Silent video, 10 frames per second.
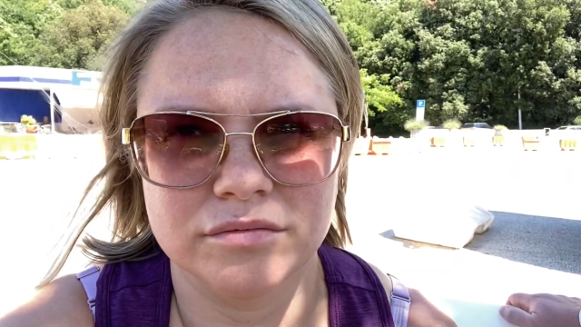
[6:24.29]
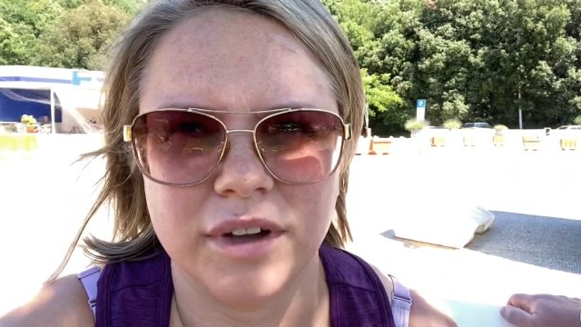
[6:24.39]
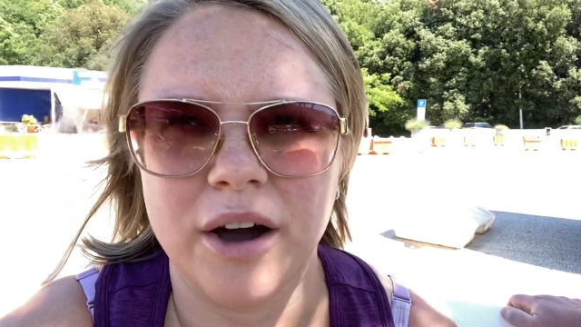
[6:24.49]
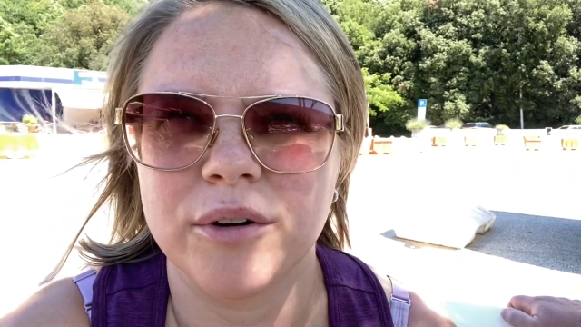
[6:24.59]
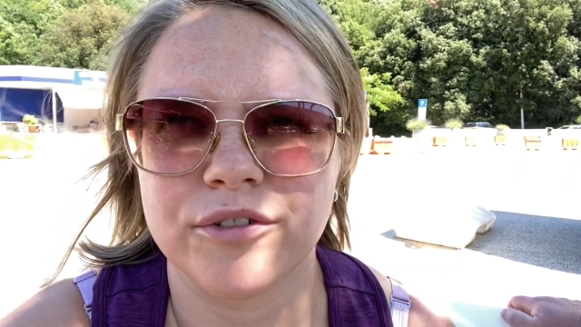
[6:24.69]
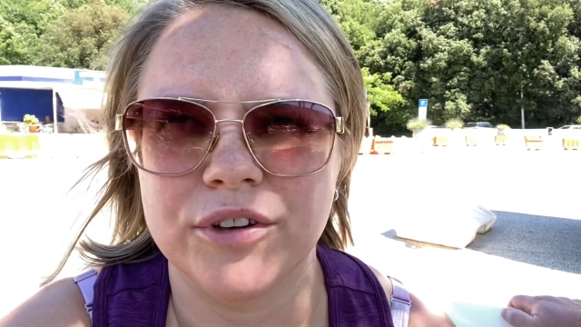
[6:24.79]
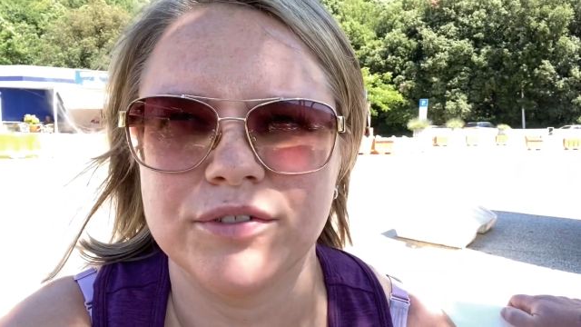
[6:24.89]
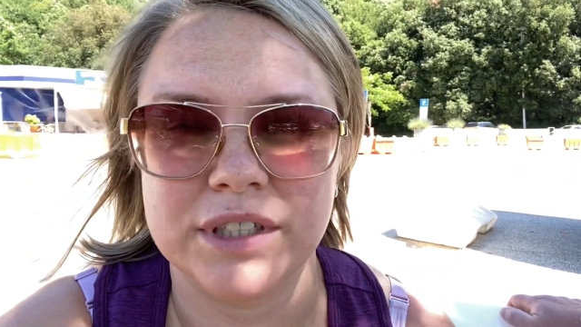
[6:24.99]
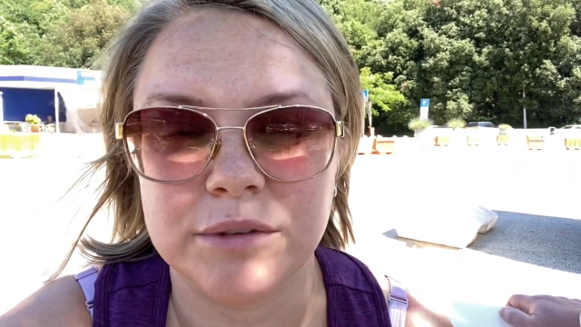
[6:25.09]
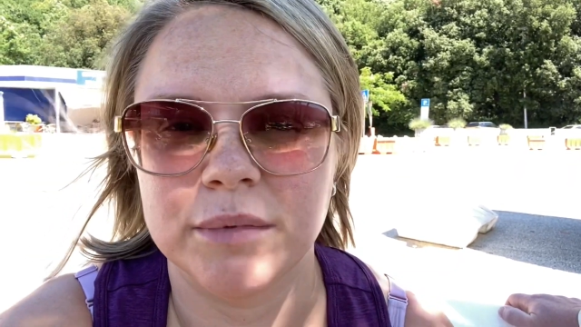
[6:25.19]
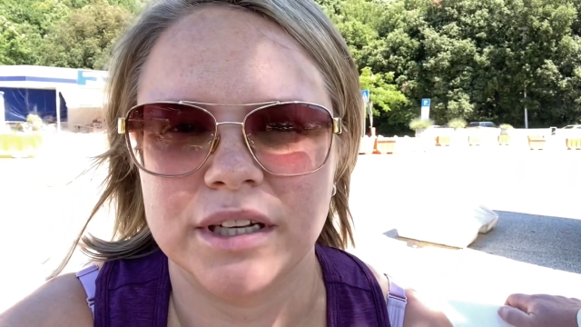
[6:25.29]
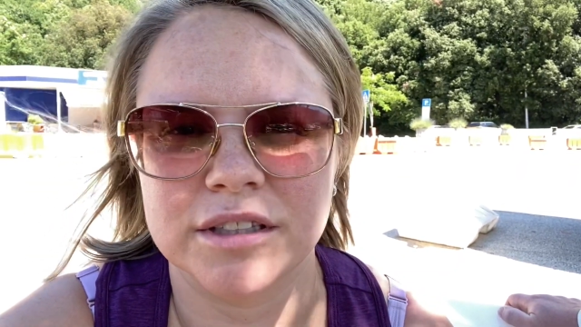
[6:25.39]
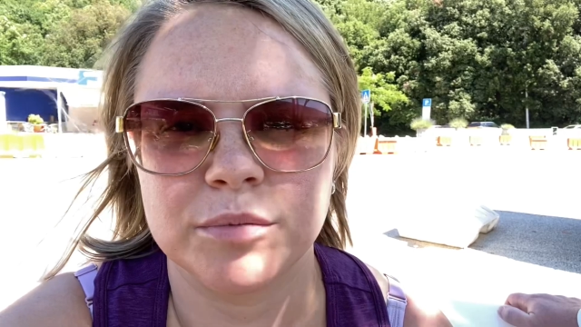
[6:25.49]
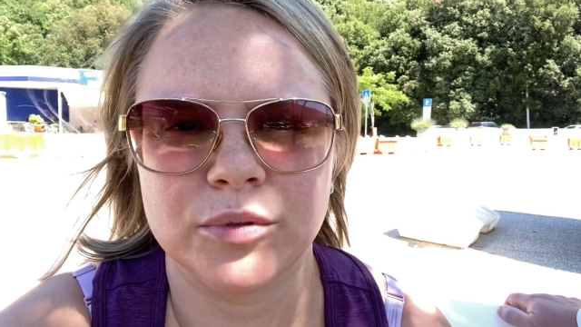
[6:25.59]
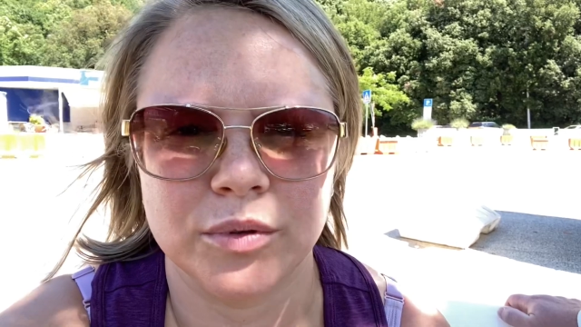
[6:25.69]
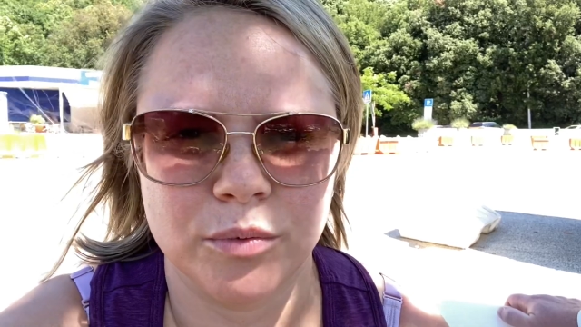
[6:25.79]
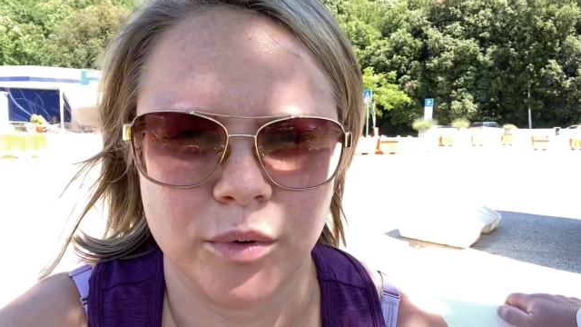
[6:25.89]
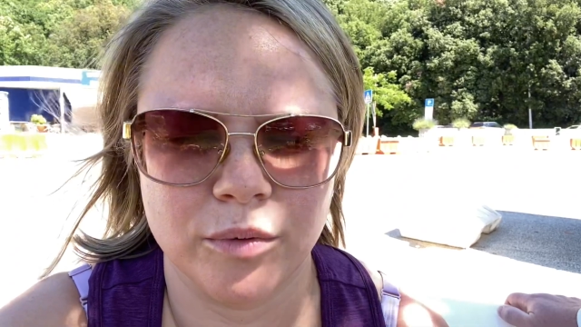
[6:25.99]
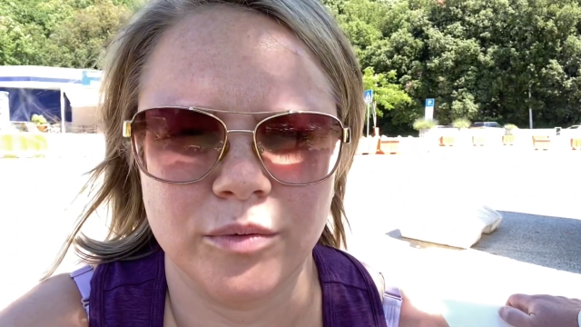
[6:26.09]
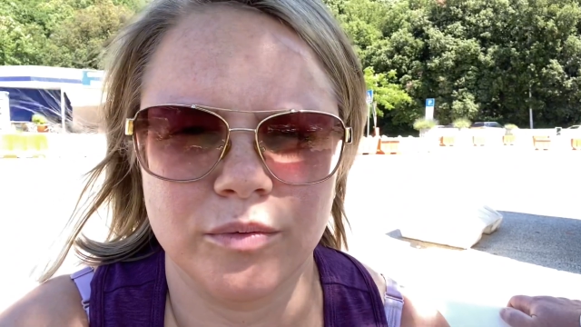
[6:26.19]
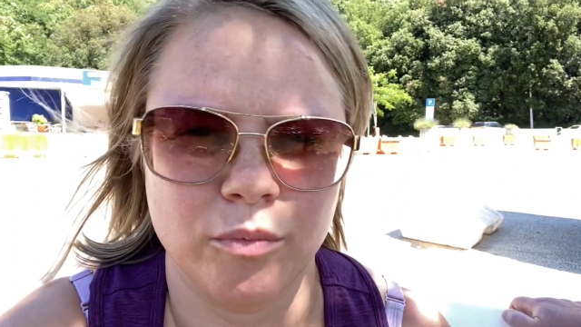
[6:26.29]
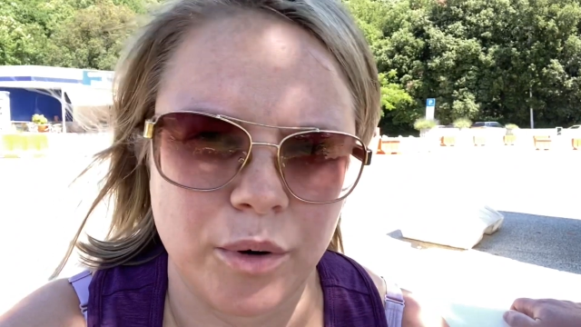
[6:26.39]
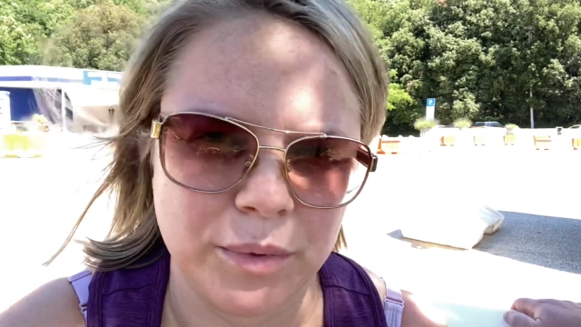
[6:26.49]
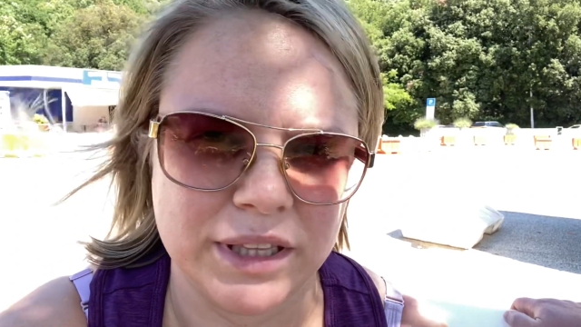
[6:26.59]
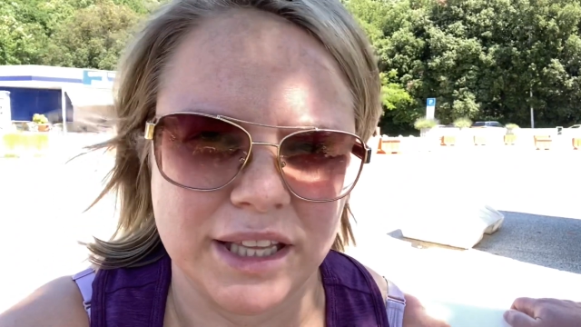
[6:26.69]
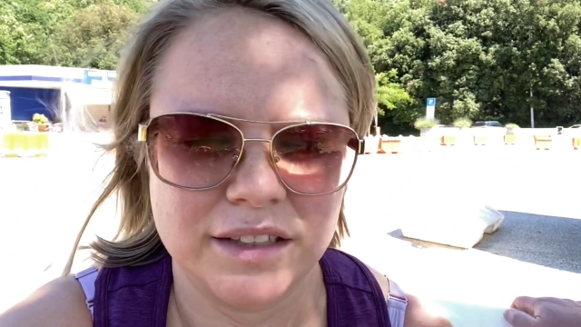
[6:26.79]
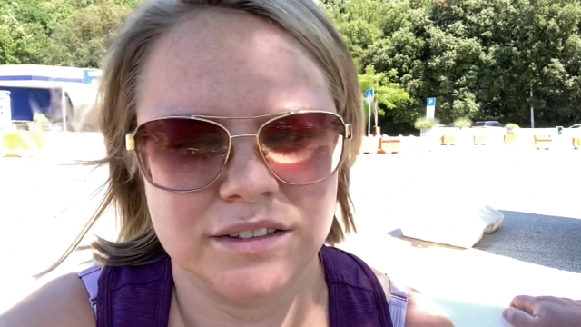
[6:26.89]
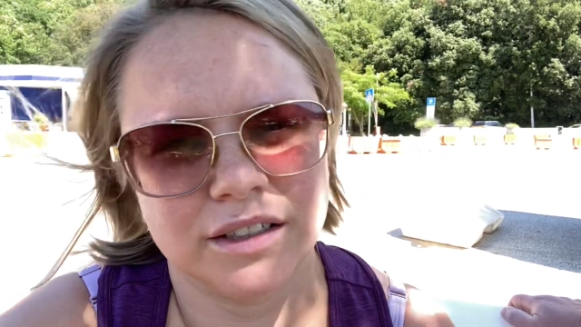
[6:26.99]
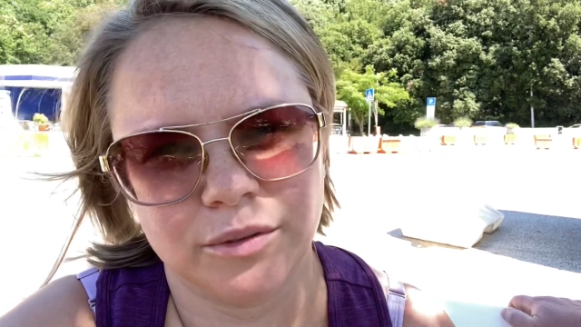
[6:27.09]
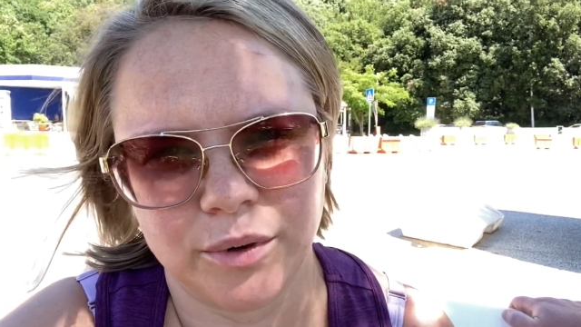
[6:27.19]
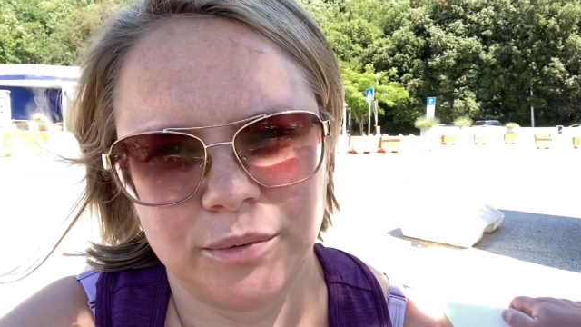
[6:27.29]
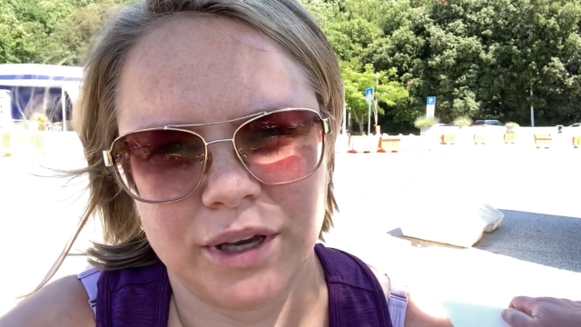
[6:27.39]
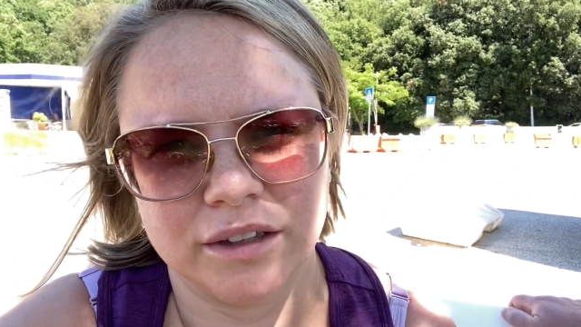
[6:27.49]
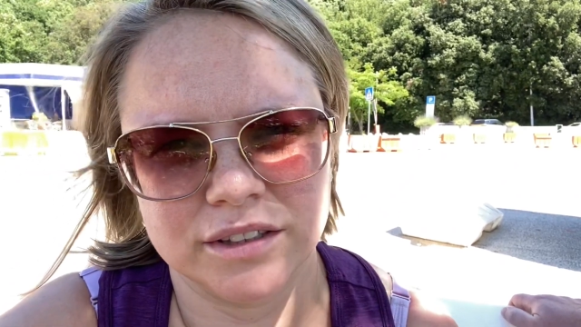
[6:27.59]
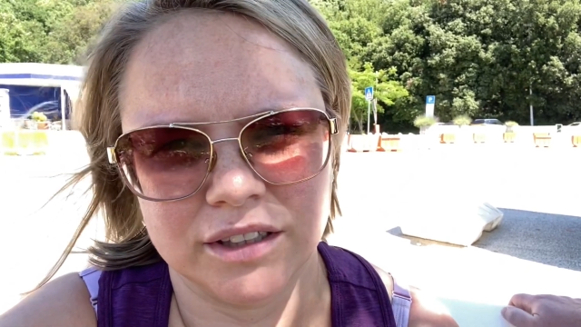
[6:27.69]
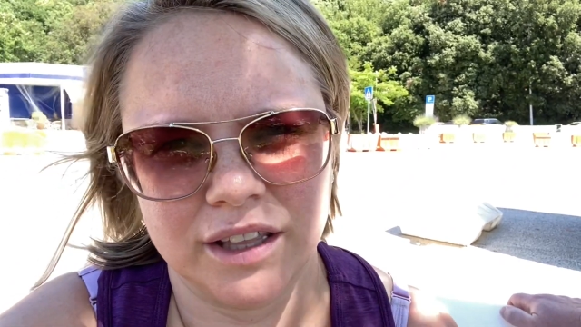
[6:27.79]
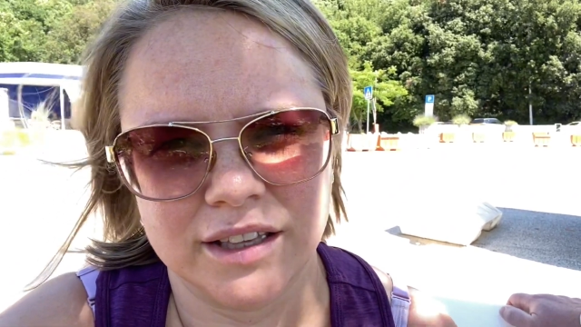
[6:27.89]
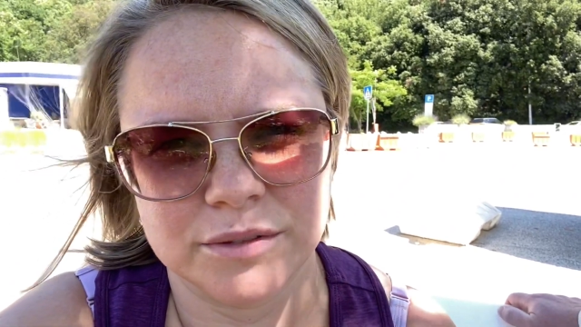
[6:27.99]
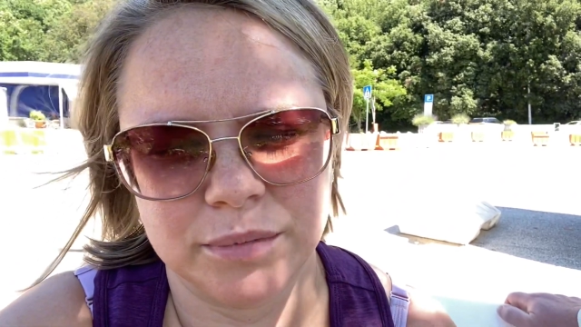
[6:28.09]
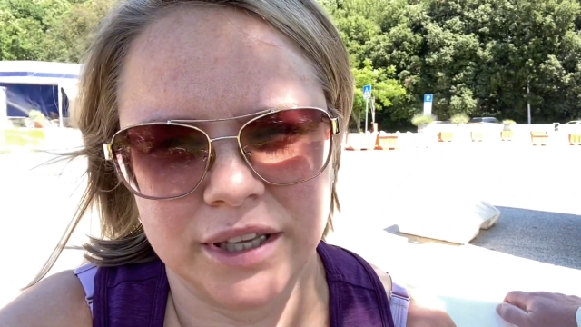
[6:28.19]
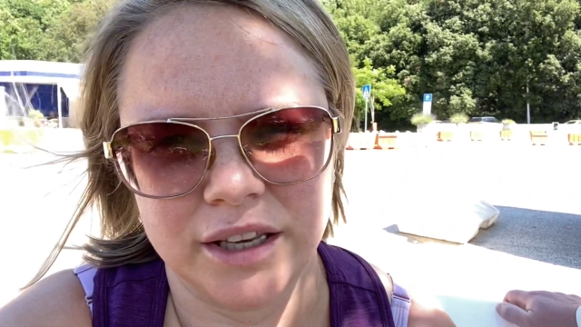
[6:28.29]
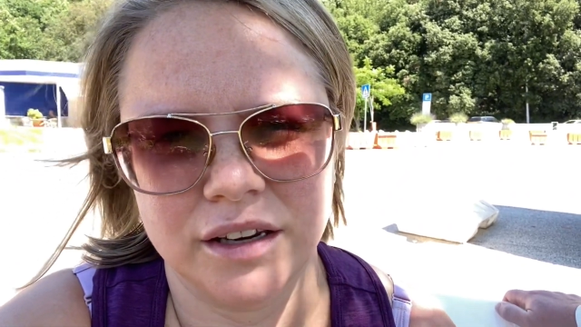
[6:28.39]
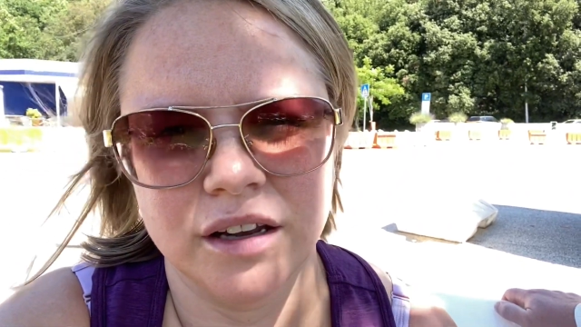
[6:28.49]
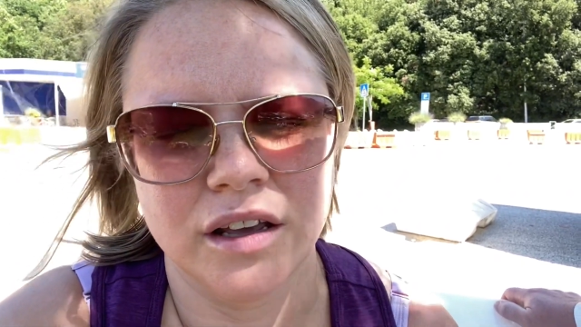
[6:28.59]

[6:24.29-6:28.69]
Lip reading: hour 15 minutes between when we landed and when we got to the last plane.